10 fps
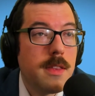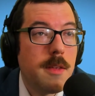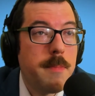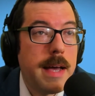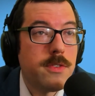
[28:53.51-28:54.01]
the
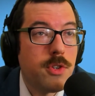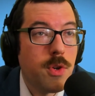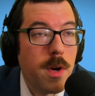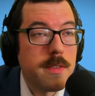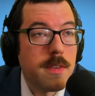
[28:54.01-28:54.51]
best
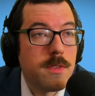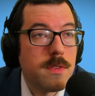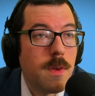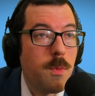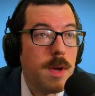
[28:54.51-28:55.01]

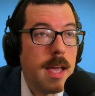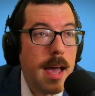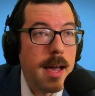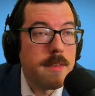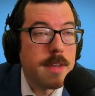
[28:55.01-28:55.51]
choices we
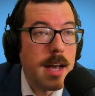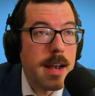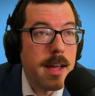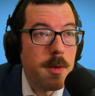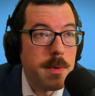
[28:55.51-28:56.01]
have, God
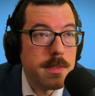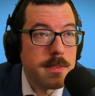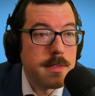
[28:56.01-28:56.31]
help us.